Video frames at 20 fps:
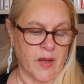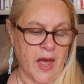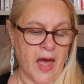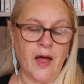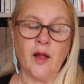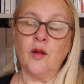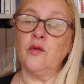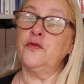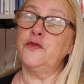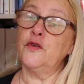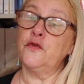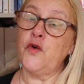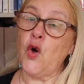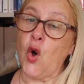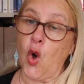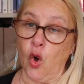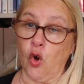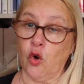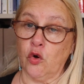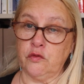Helpful for
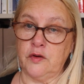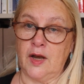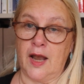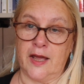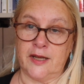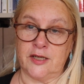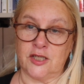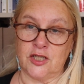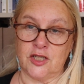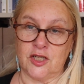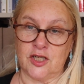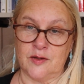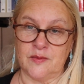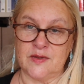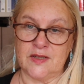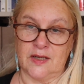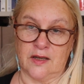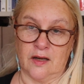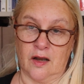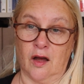all
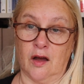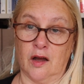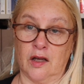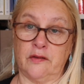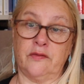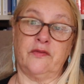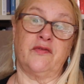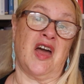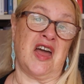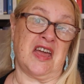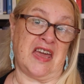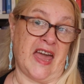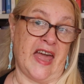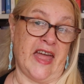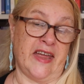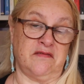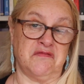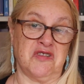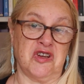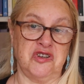relationships in life.
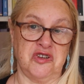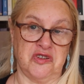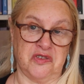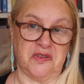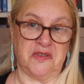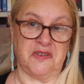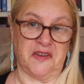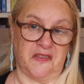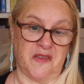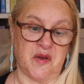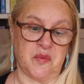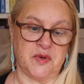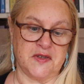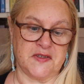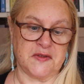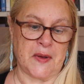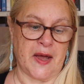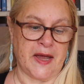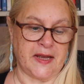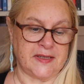Again, another thing that
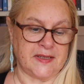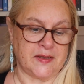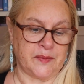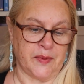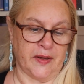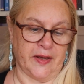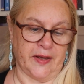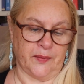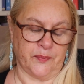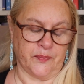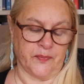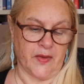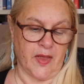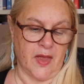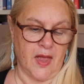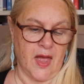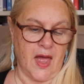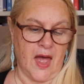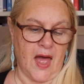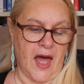persuaded me.
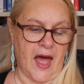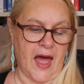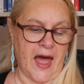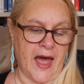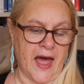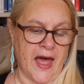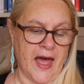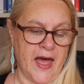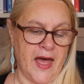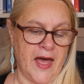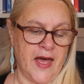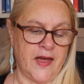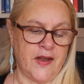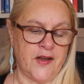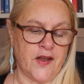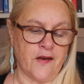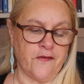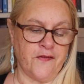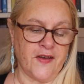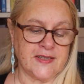
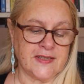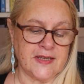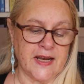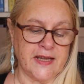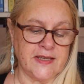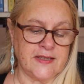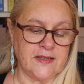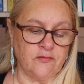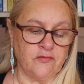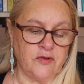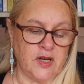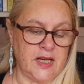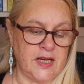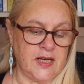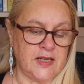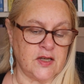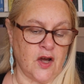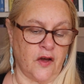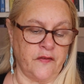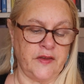And a fascinating
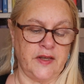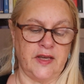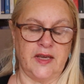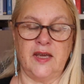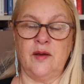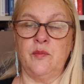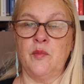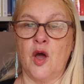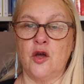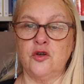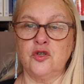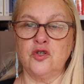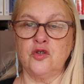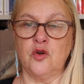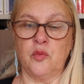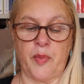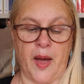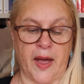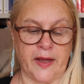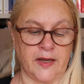read on the
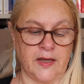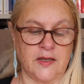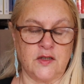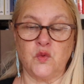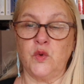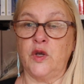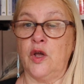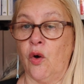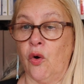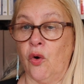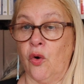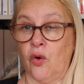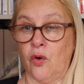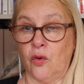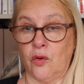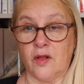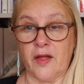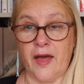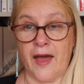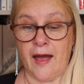emotional baggage we
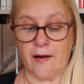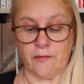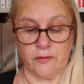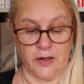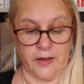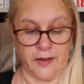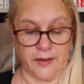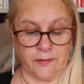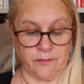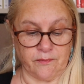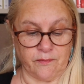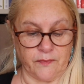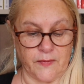all carry.